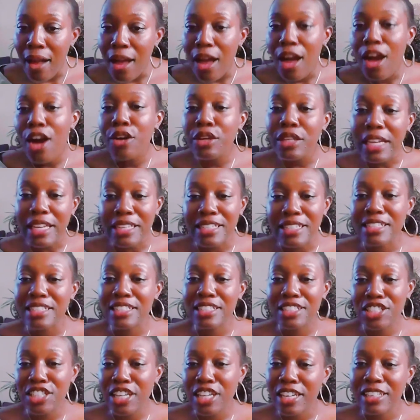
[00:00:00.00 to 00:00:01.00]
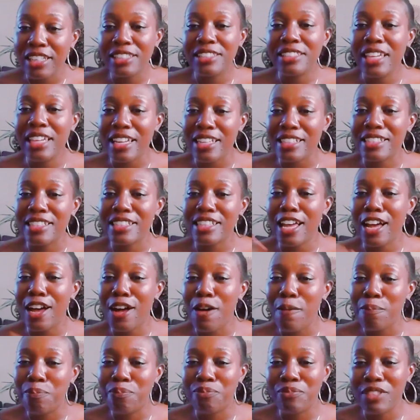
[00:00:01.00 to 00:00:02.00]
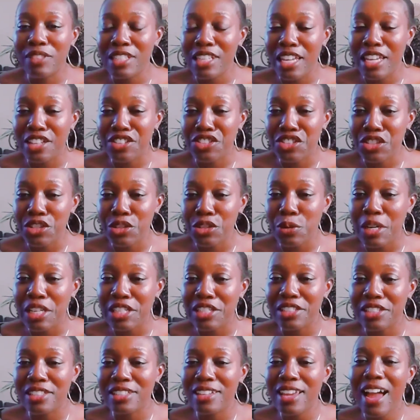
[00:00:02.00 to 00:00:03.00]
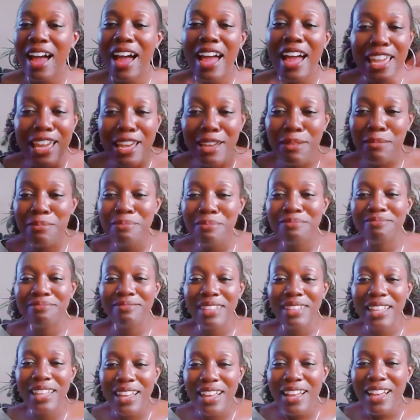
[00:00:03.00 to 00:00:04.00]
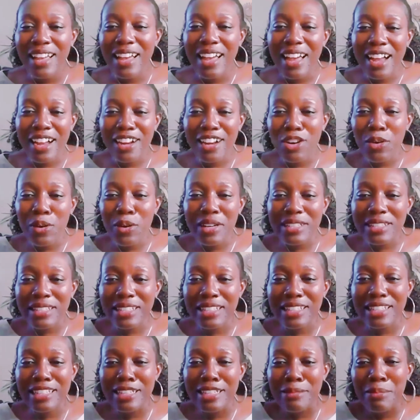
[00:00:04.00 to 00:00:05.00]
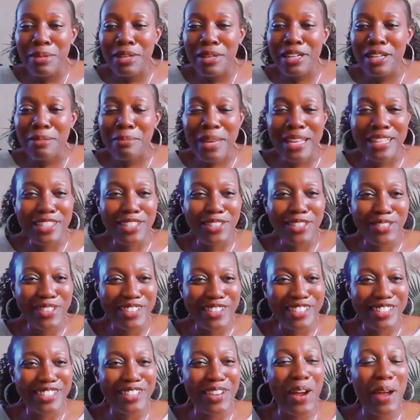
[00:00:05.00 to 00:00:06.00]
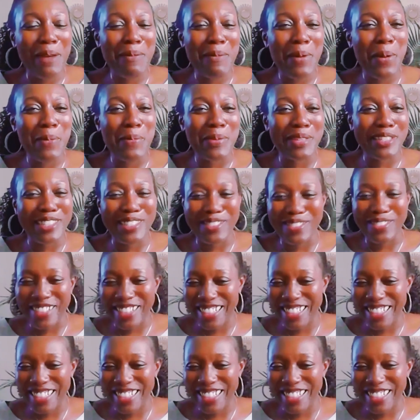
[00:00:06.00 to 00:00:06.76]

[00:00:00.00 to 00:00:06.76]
oh yes shannon yes um, to answer your question i am a course and ebook mentor so i'm open to it